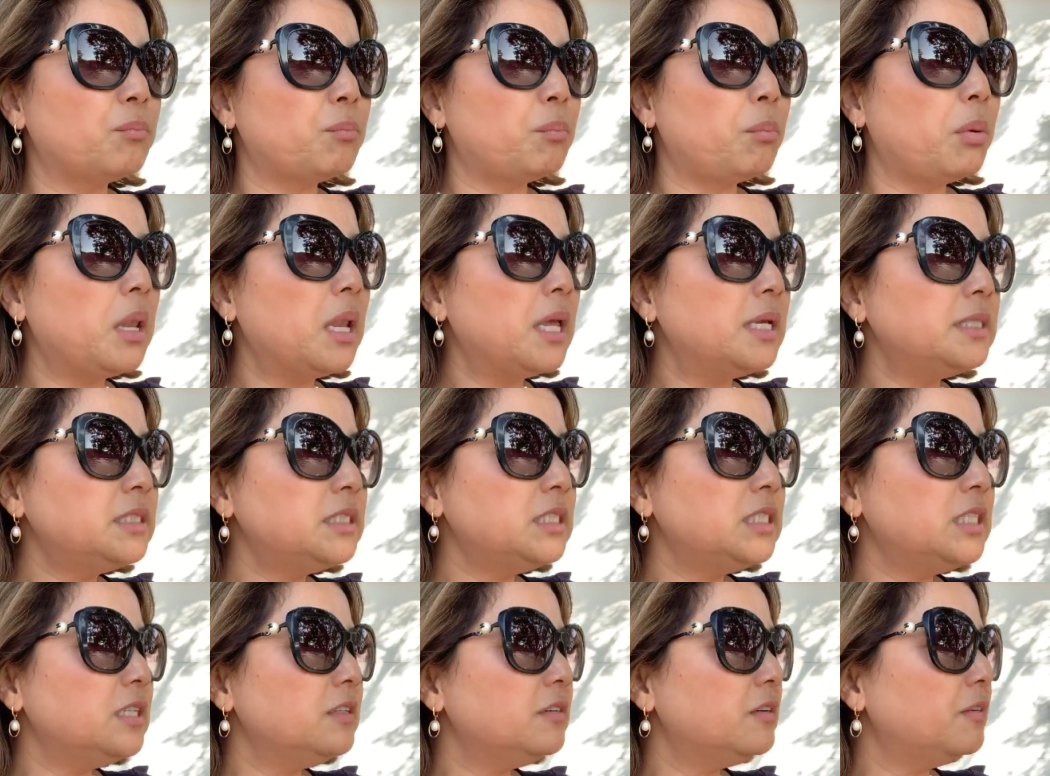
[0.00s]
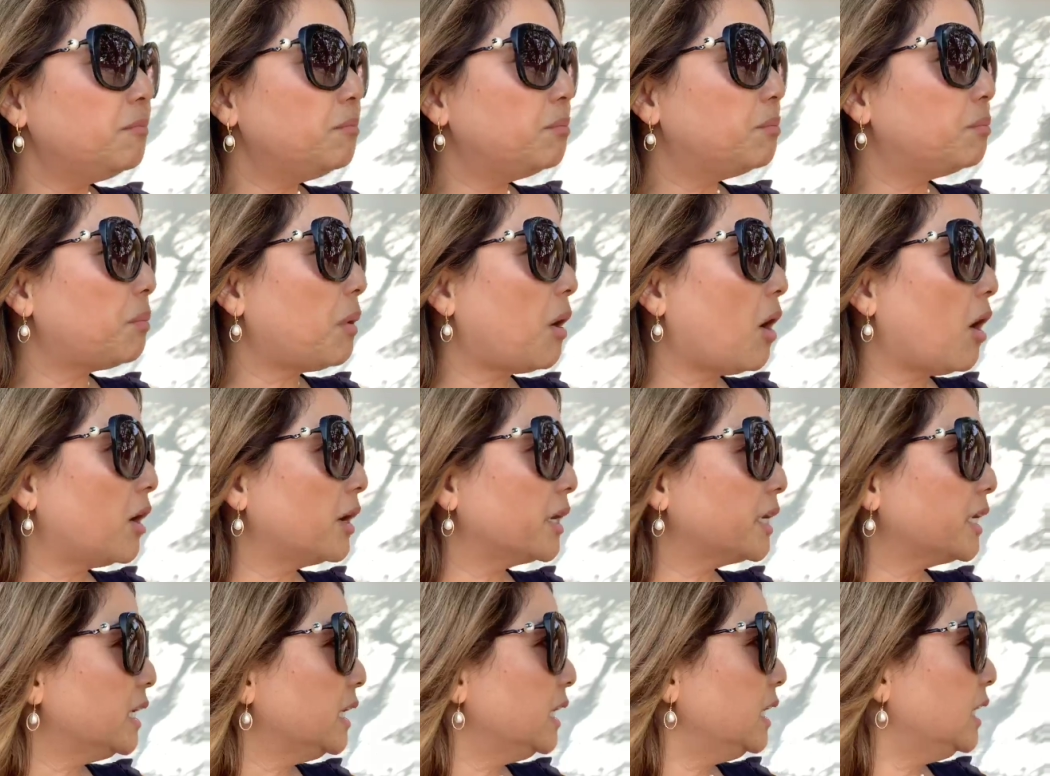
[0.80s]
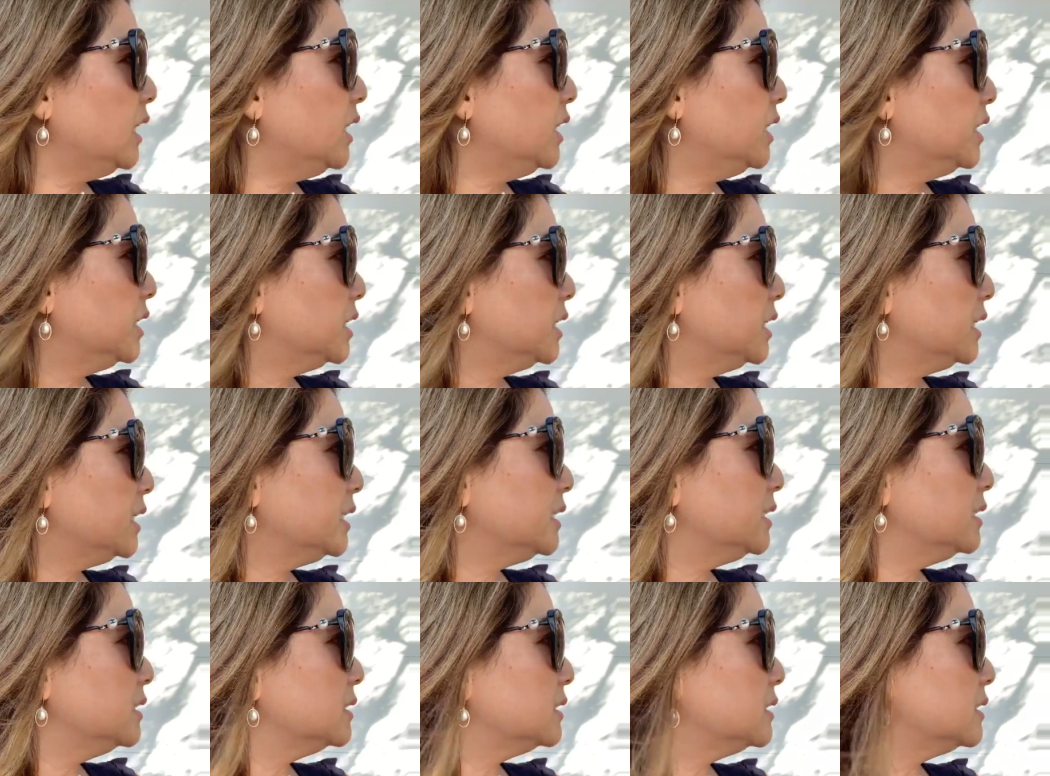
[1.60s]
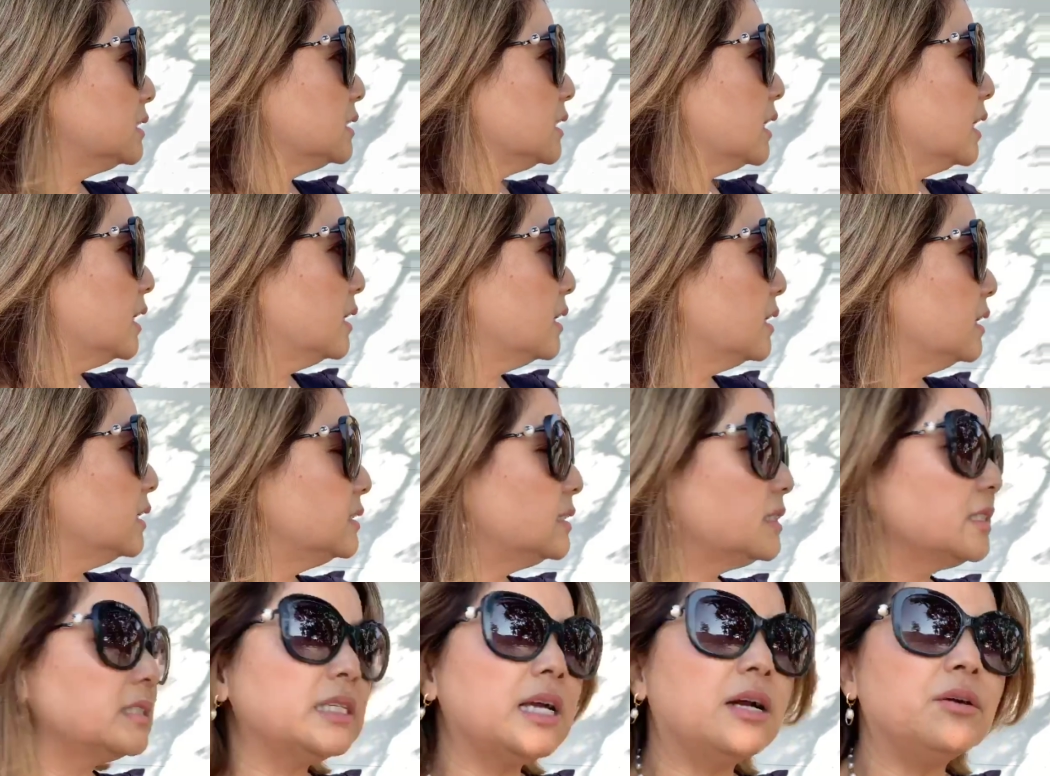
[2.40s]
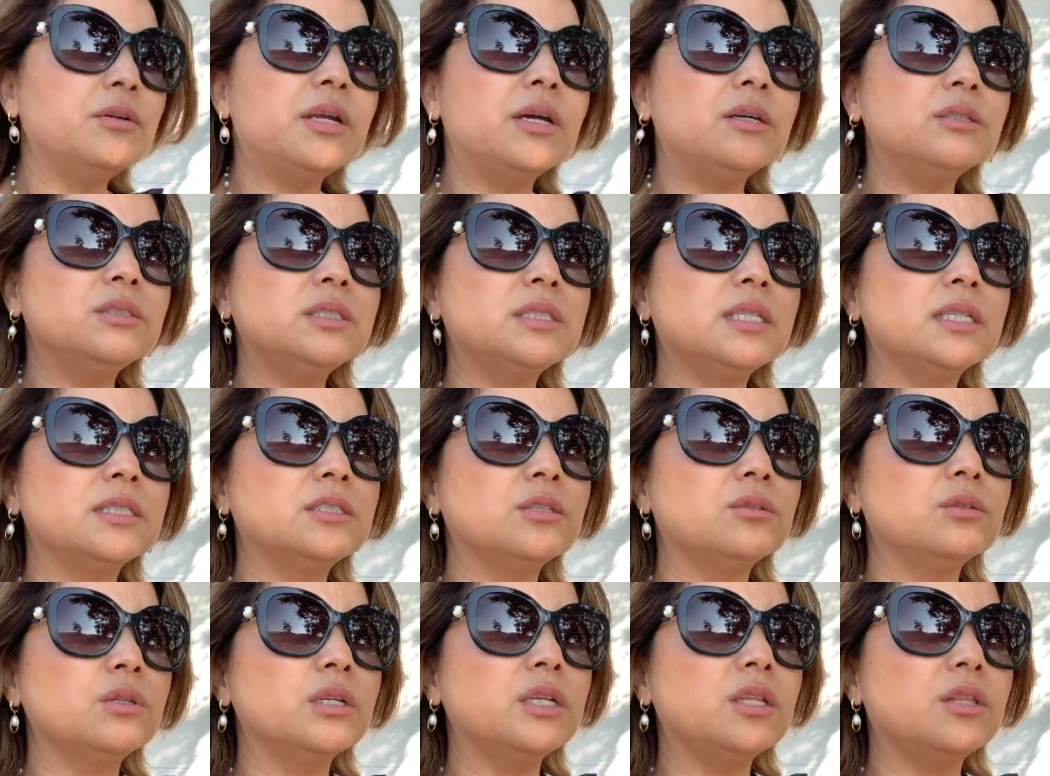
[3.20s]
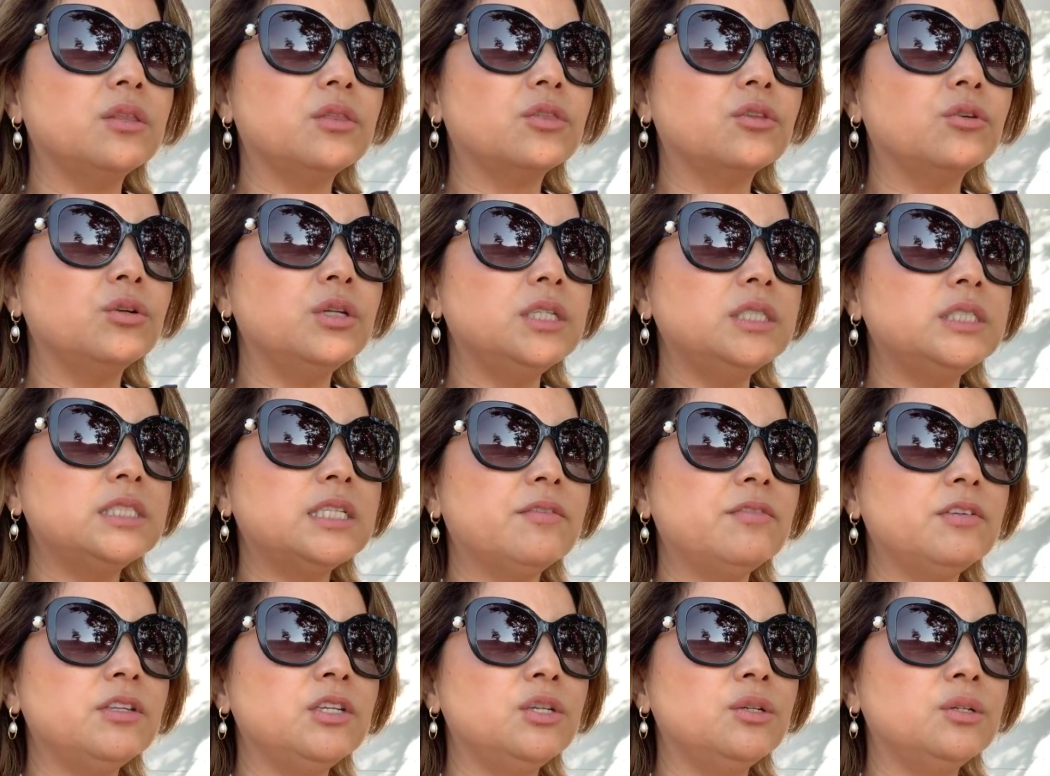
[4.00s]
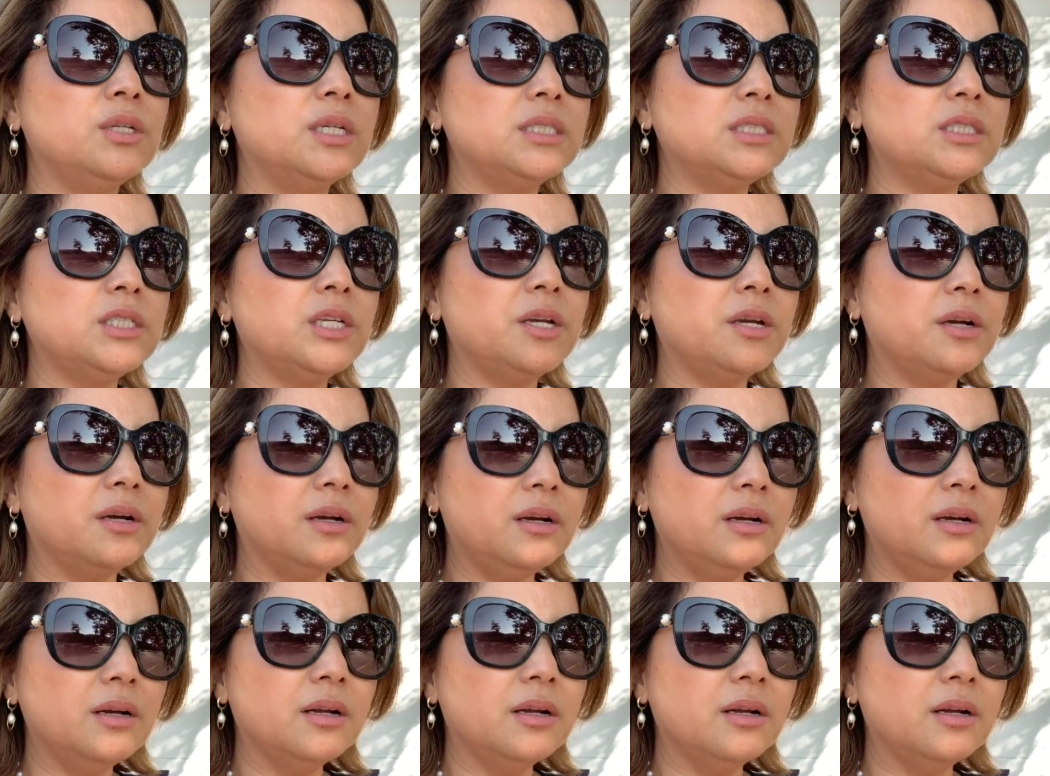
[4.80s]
Plenty of parking here. It's a townhouse that's only 37 units here,